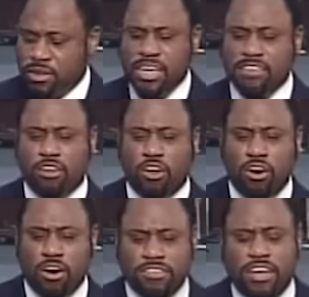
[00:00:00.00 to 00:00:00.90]
These
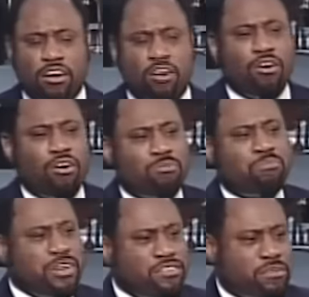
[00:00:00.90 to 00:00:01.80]
laws are called
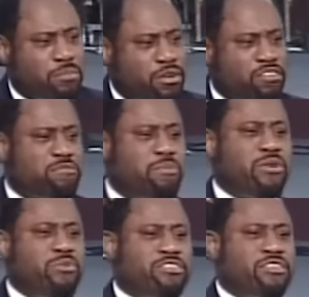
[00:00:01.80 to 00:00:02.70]
principles by
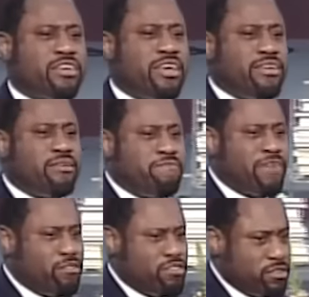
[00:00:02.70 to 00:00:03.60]
which the kingdom
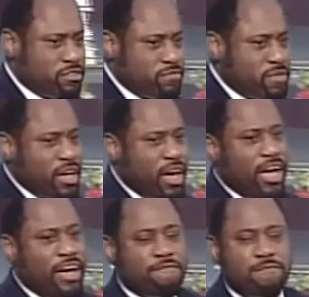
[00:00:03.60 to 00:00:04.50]
functions.
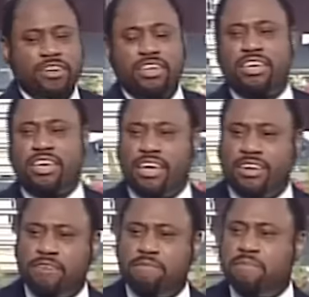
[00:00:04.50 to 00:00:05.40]
Every
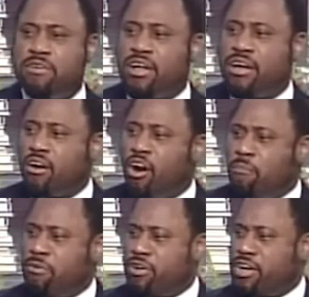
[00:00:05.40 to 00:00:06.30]
kingdom
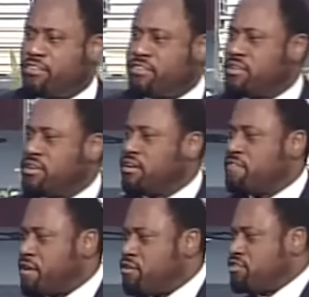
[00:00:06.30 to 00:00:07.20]
operates,
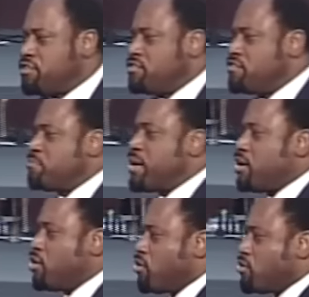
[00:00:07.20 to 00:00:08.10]
functions by
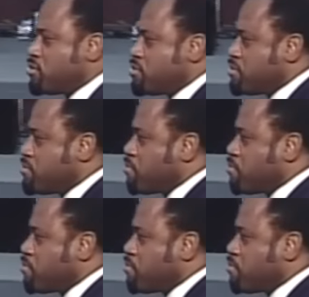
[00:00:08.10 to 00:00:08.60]
laws.